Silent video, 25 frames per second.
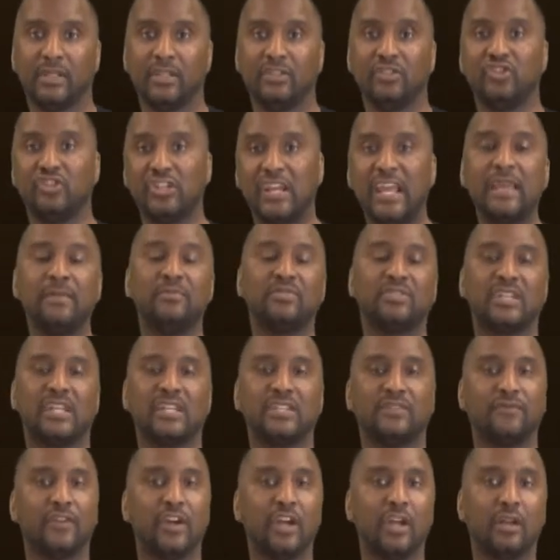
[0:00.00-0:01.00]
James
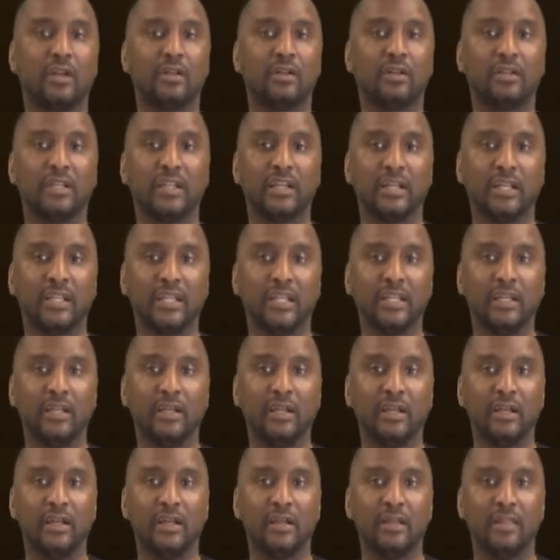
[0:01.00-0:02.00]
says very clearly
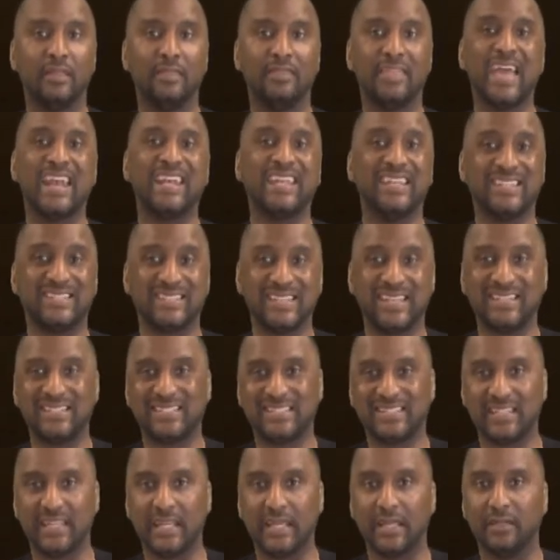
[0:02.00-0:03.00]
that is a
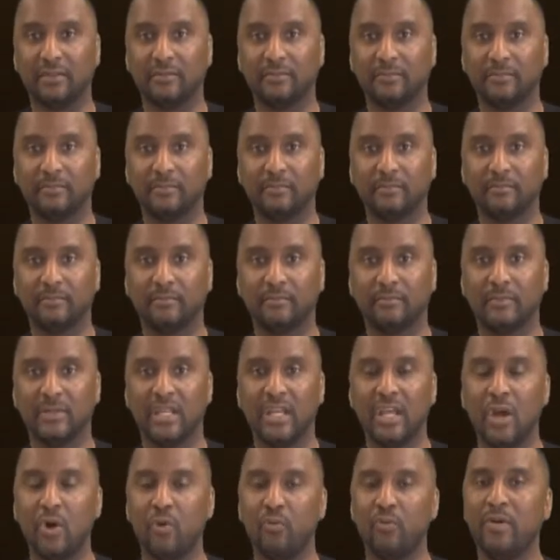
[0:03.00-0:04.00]
sin.
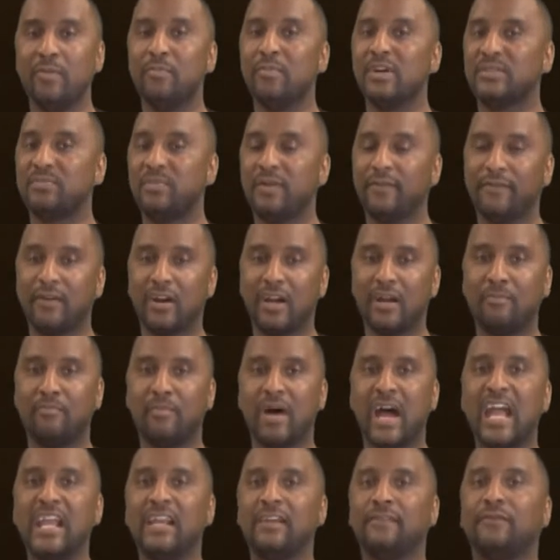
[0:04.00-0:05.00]
We must be very
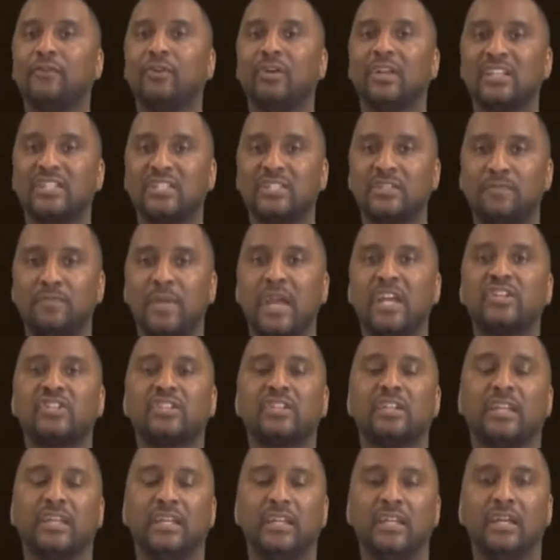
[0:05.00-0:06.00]
mindful,
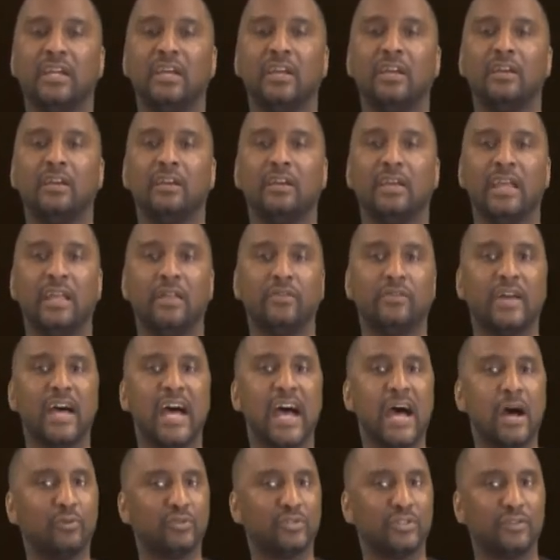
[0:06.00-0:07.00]
especially in the
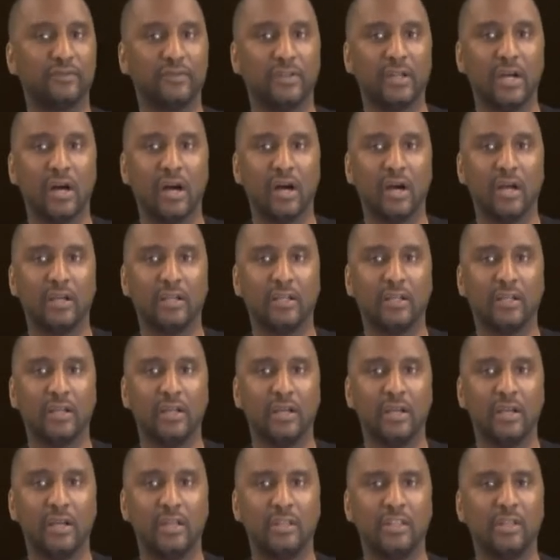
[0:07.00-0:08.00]
house of God,
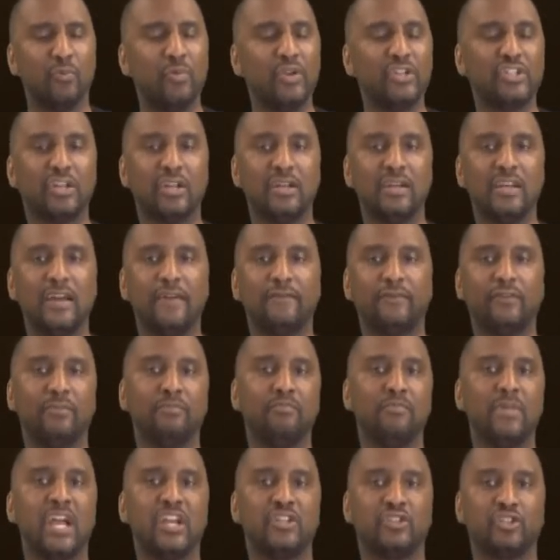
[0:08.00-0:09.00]
that we should never
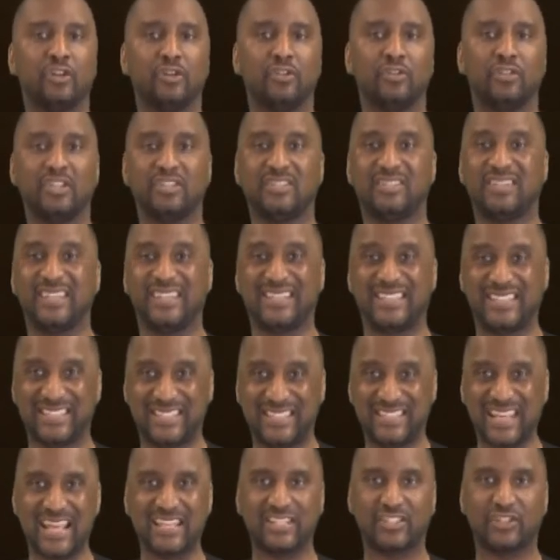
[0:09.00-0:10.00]
measure the
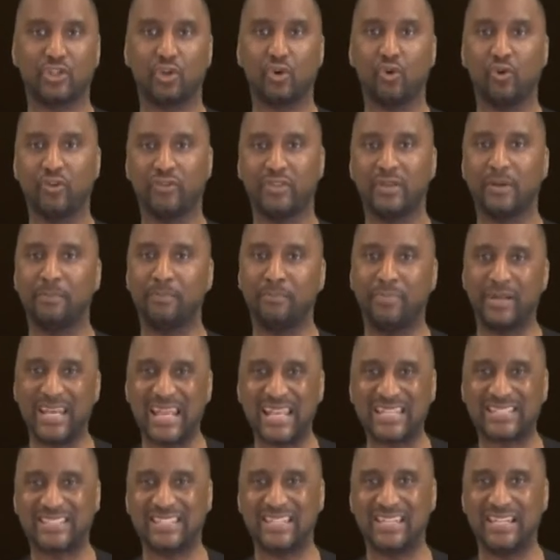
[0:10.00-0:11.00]
success or the
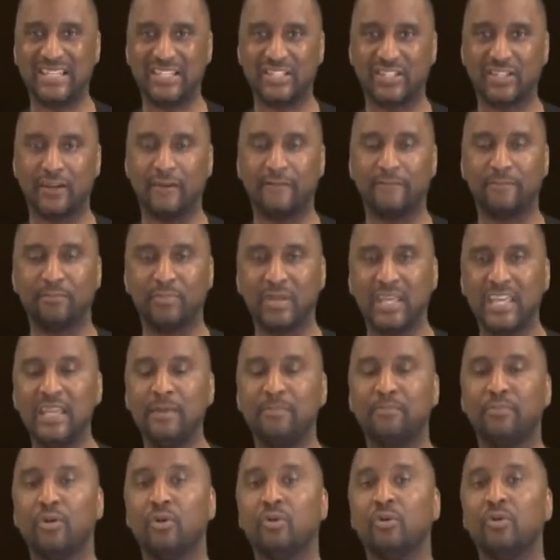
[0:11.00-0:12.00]
blessings of
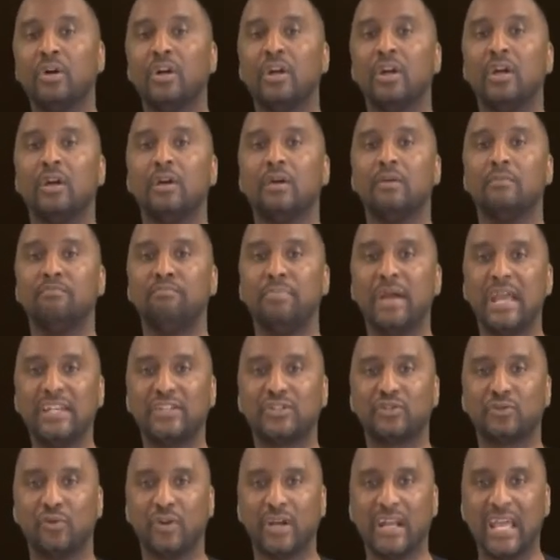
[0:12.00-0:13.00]
people
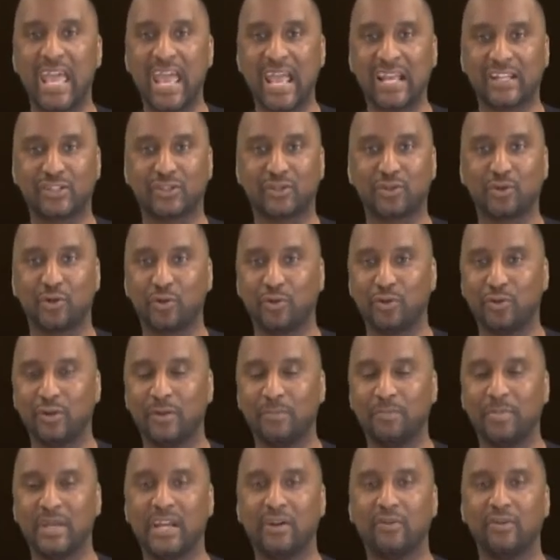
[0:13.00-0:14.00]
based on external
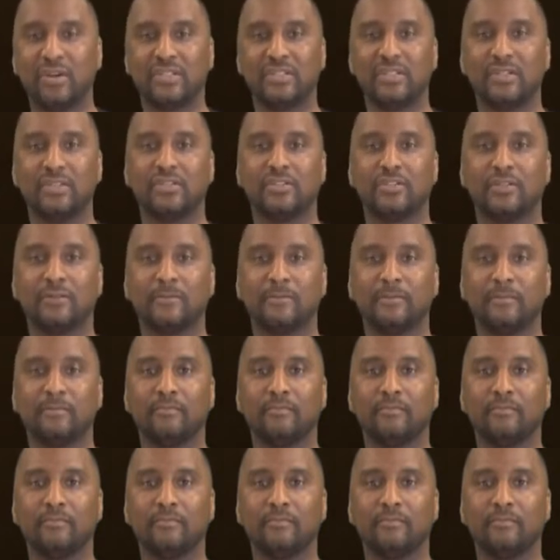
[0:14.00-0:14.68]
appearances.